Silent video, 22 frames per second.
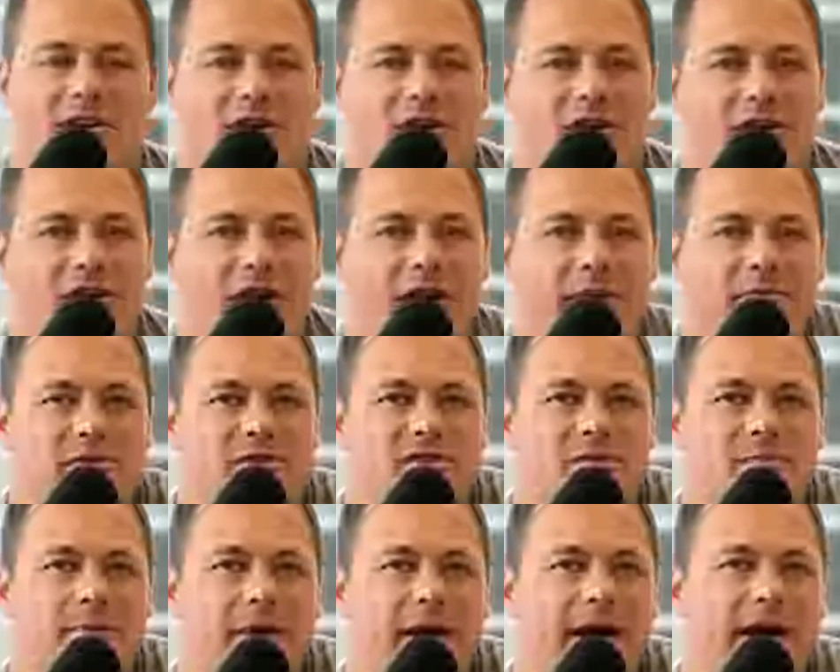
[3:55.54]
I'm
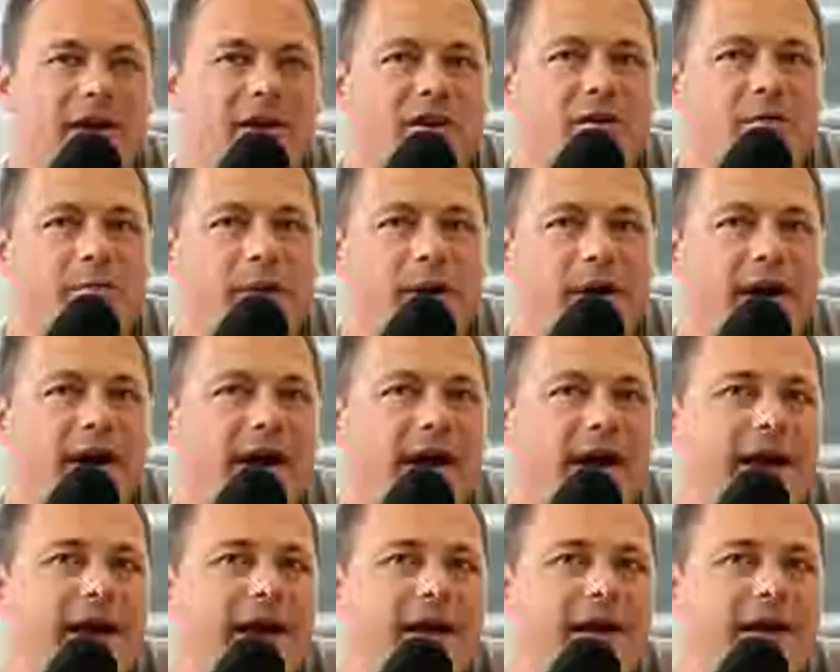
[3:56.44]
inspired
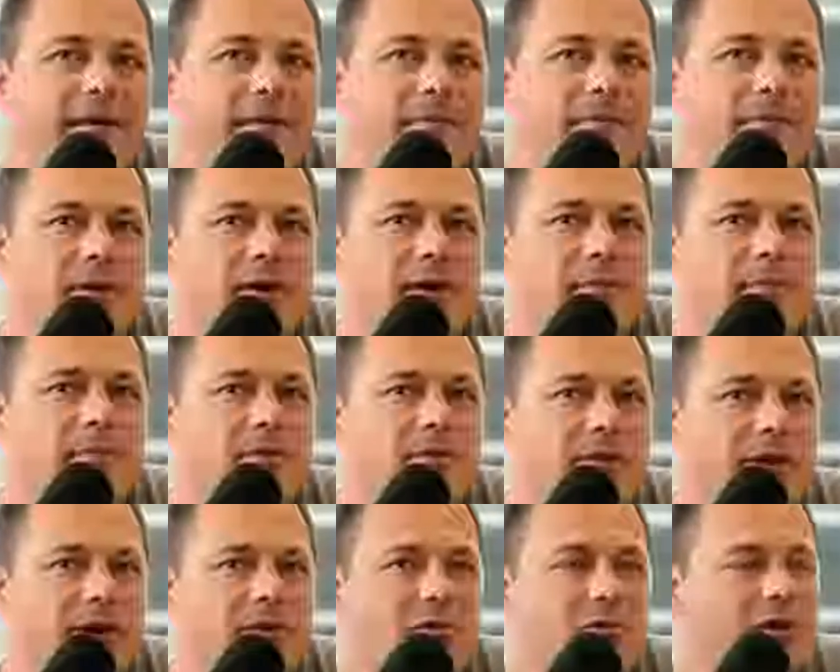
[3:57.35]
by
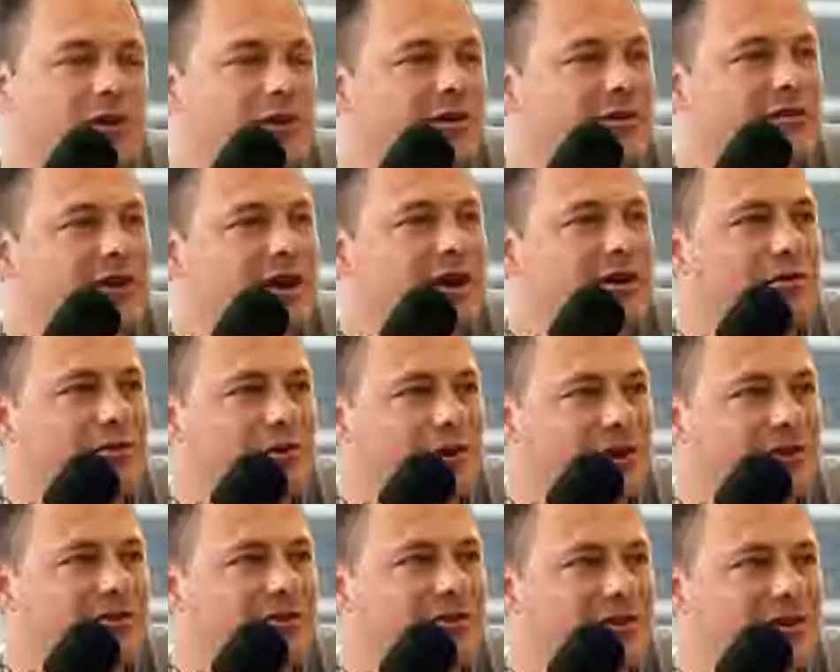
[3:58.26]
people that are willing to take a
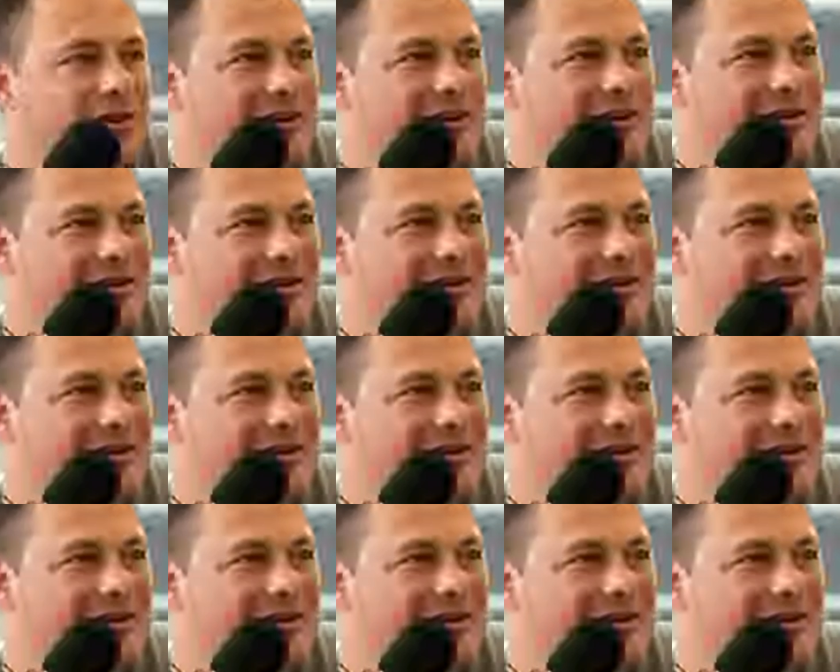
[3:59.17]
risk.